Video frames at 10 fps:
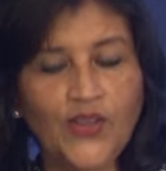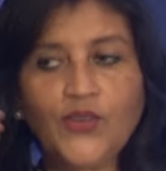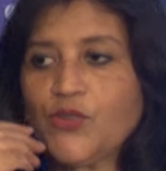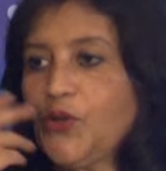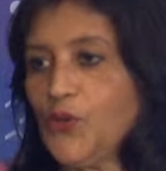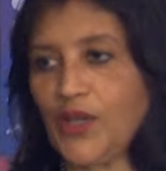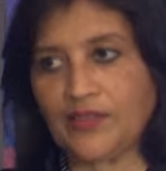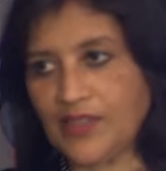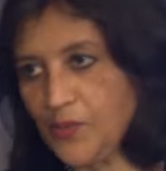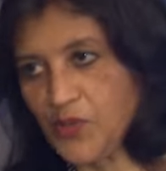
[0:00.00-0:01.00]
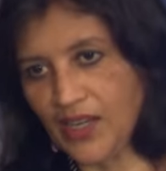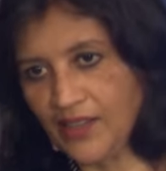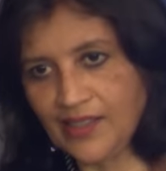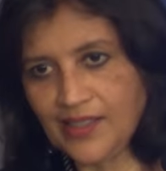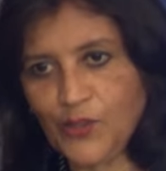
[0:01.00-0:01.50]
So you can keep
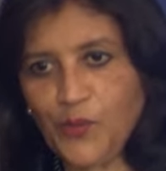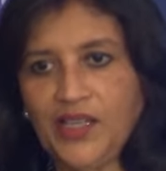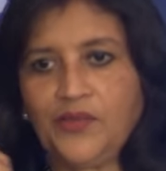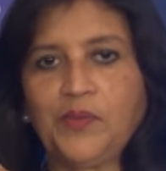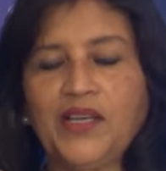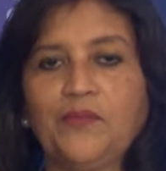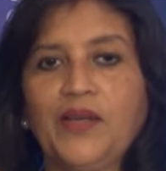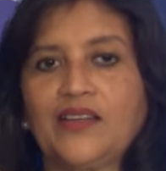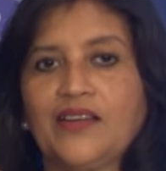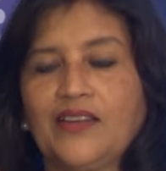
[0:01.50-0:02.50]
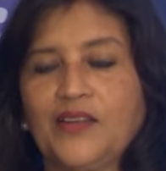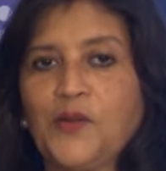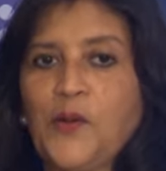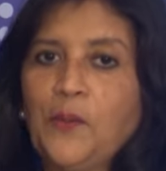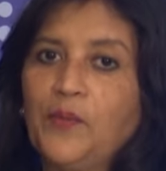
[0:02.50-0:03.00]
trying it, and you may never become better at it.
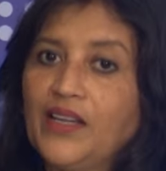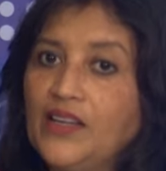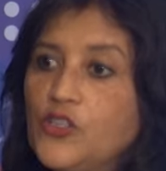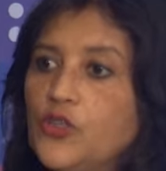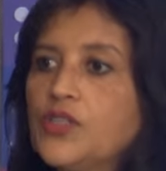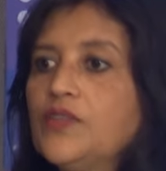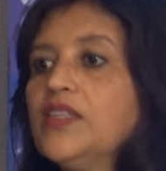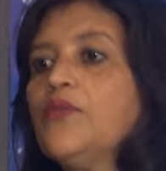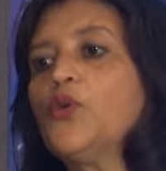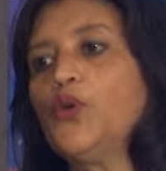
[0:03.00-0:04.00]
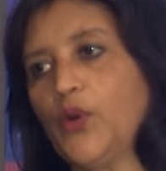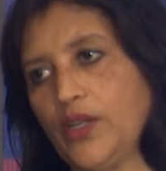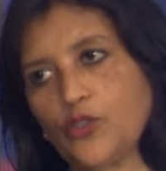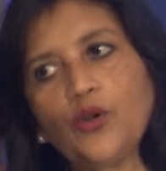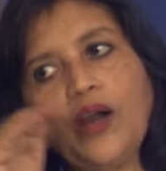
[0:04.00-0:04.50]
But intuitively, they won't do
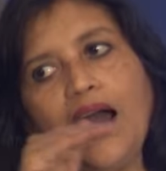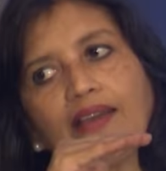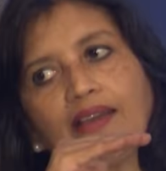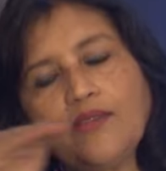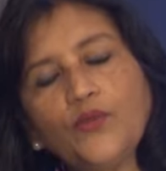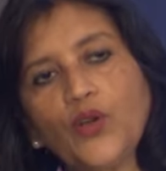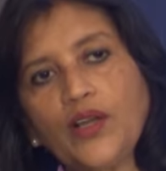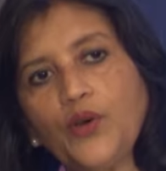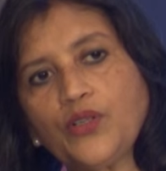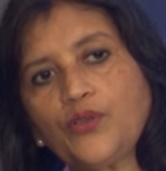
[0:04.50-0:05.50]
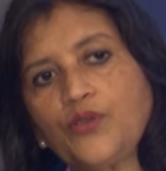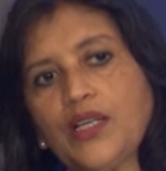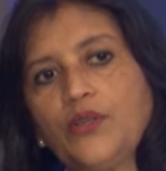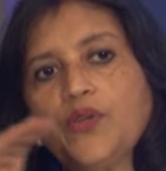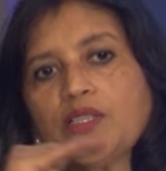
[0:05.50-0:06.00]
it. So what I wanted to
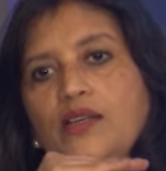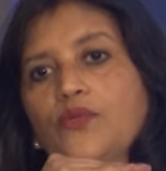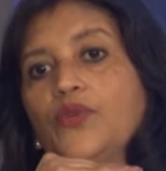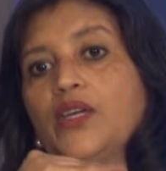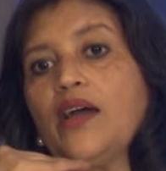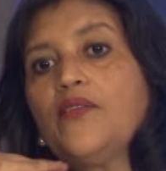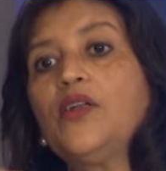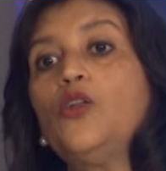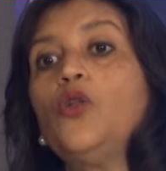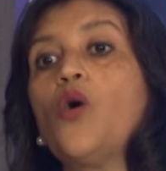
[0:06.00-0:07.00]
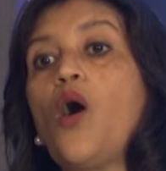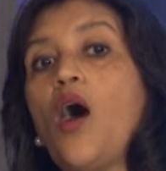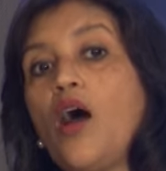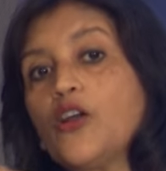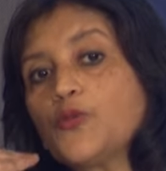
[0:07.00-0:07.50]
tell you is that we have a
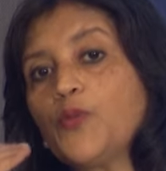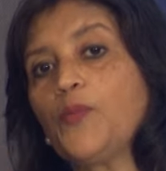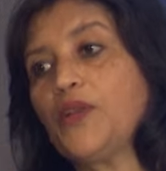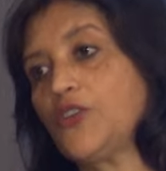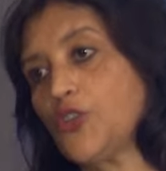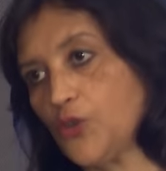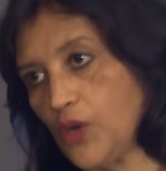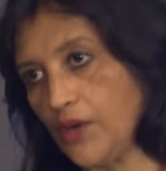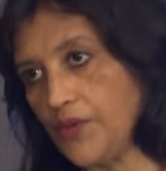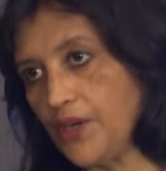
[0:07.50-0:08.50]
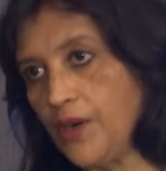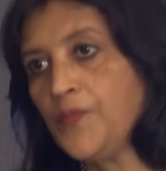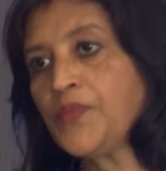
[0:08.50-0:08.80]
large population to cover.